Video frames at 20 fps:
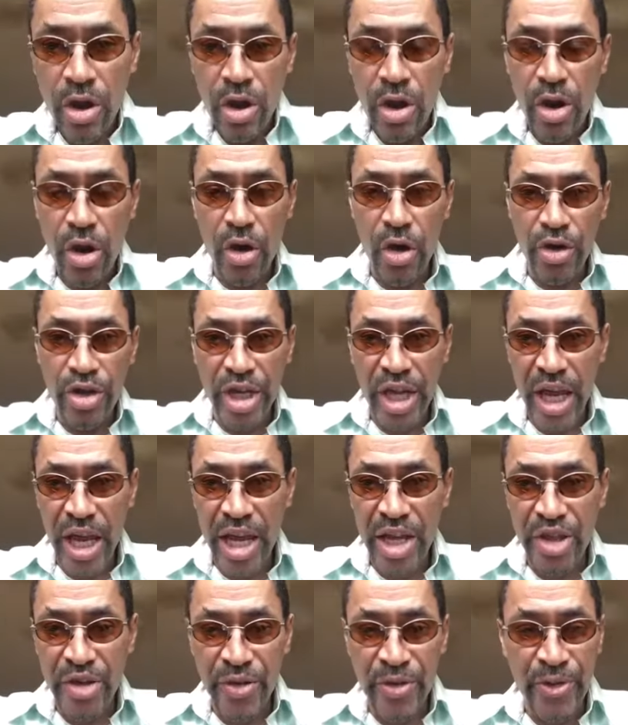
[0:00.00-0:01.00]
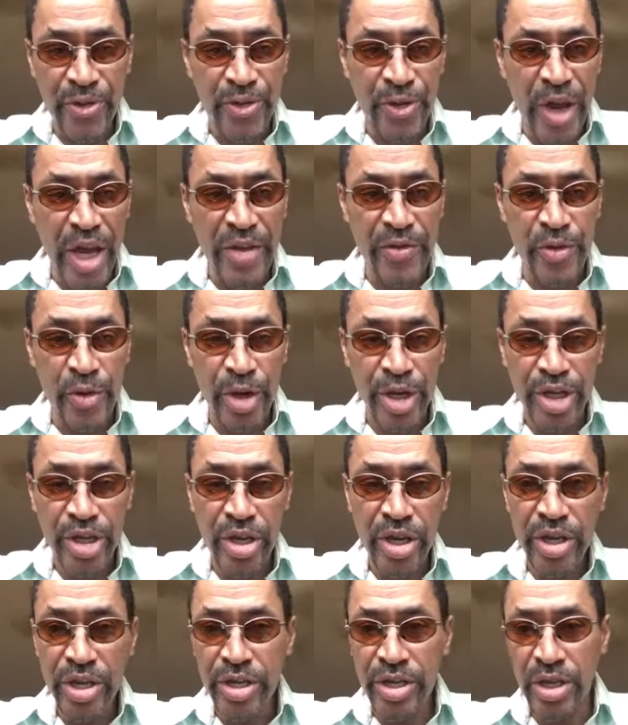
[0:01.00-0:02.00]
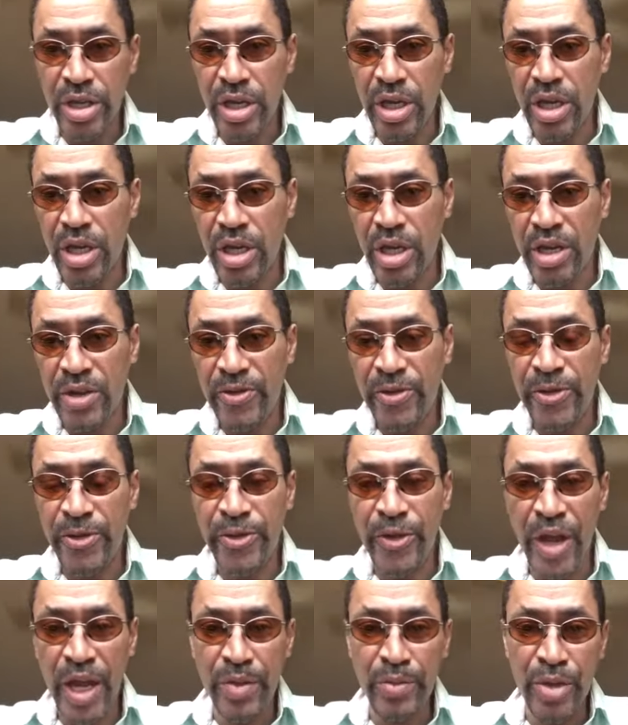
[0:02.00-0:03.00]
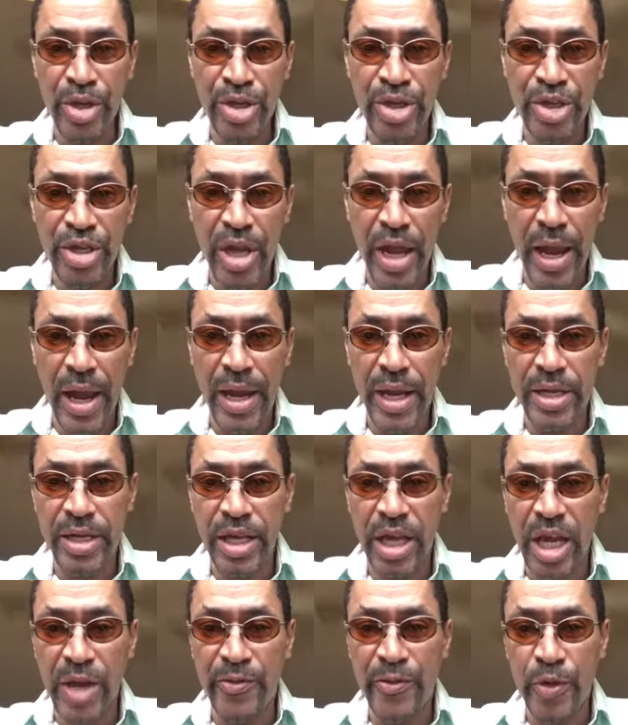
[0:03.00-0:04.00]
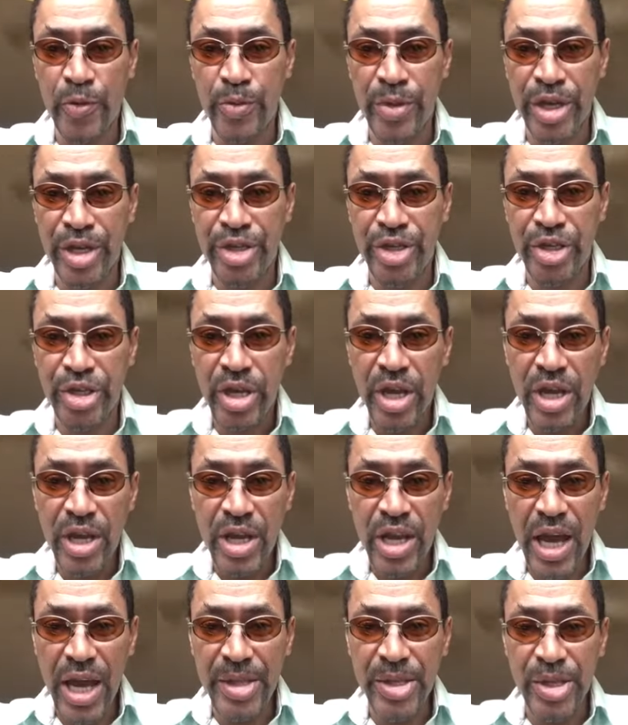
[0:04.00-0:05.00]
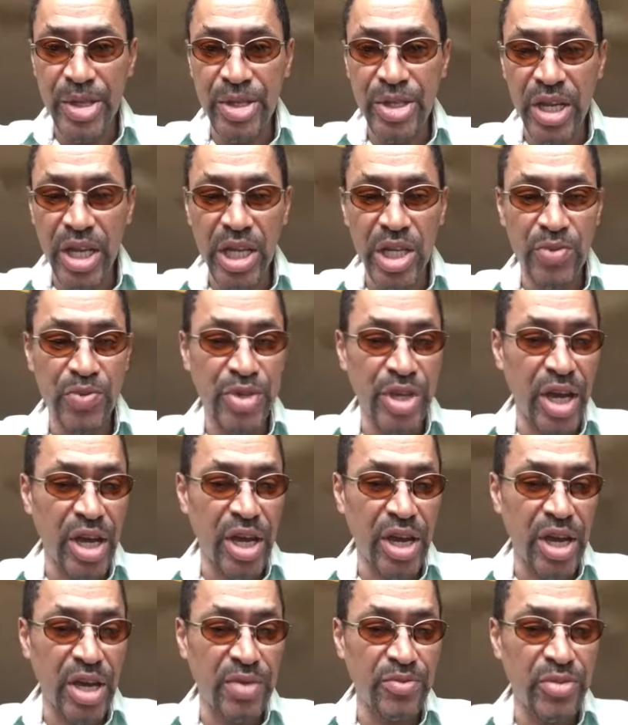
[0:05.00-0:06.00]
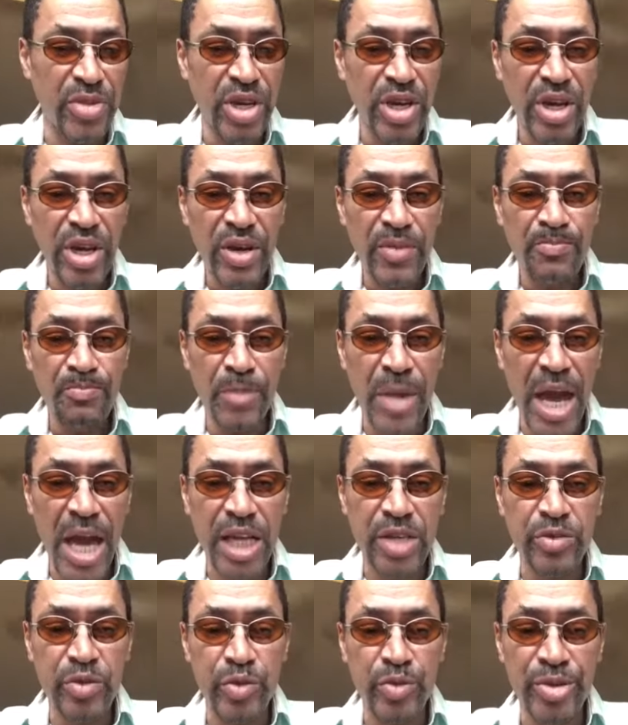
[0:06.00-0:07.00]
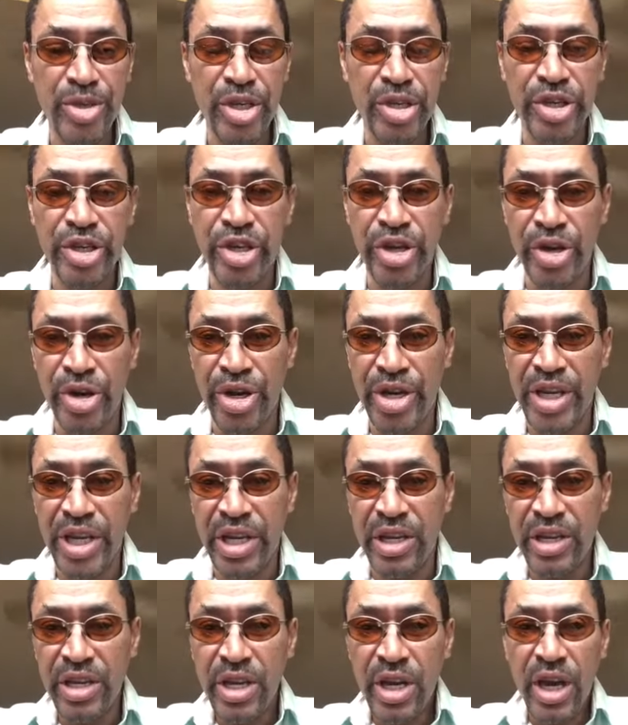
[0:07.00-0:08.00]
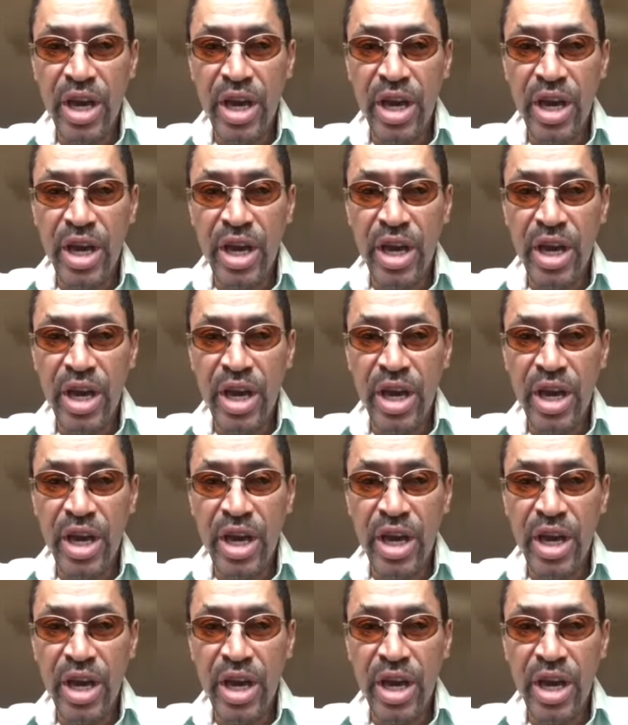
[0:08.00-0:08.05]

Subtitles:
Okay, the favorite, the famous and infamous at the same time, Maximum Security,